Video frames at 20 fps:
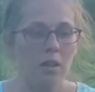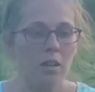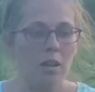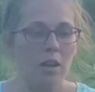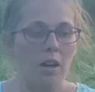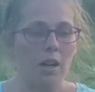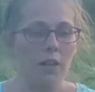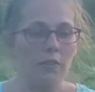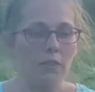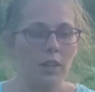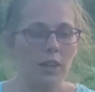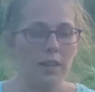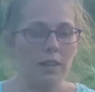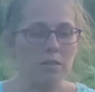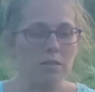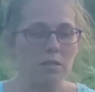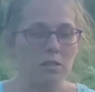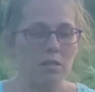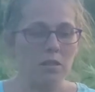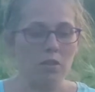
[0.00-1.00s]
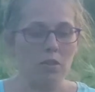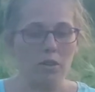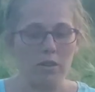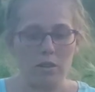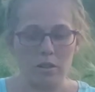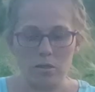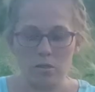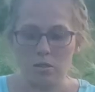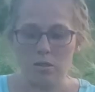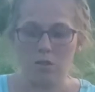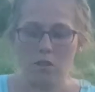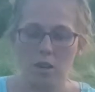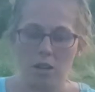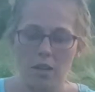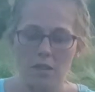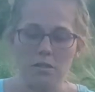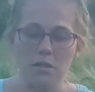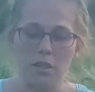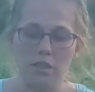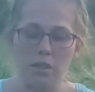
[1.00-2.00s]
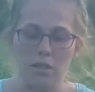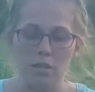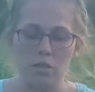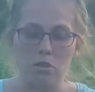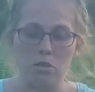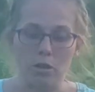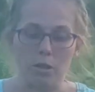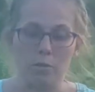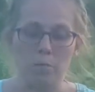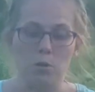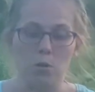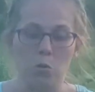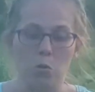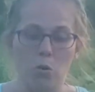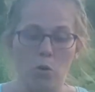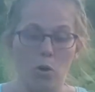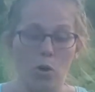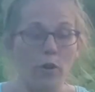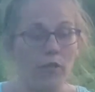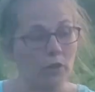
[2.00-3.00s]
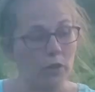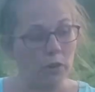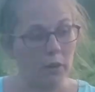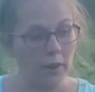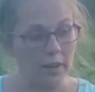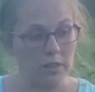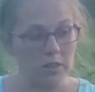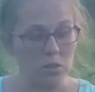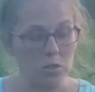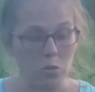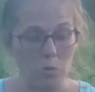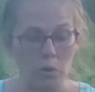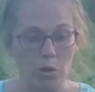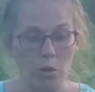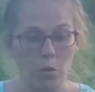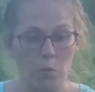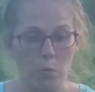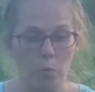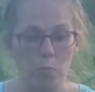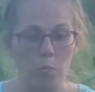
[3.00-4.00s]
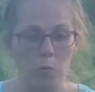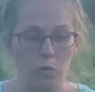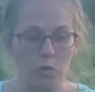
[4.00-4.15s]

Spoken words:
unless there's constantly disturbed or overgrazed soil.